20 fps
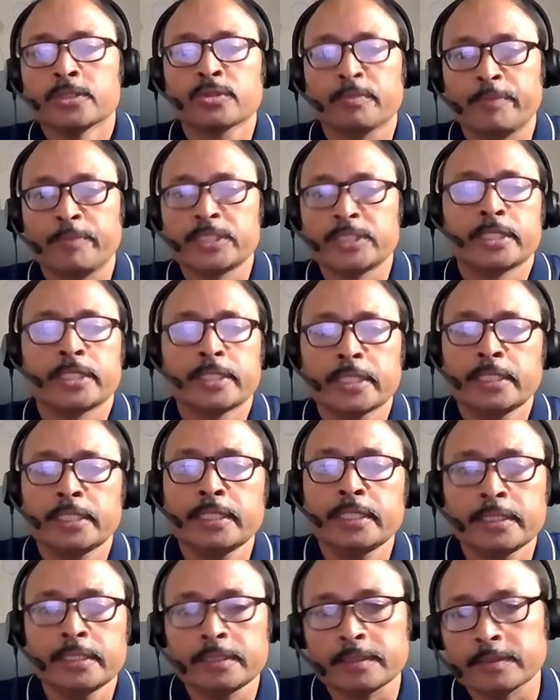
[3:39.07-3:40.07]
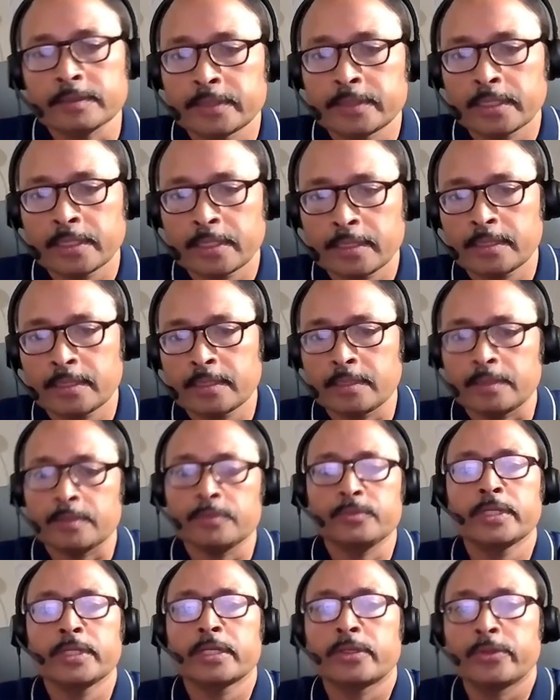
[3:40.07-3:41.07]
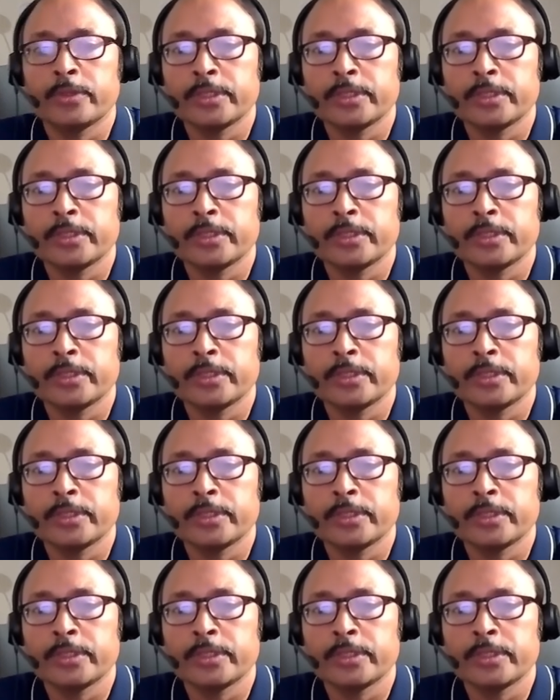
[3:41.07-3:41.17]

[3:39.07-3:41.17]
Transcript: So basically we are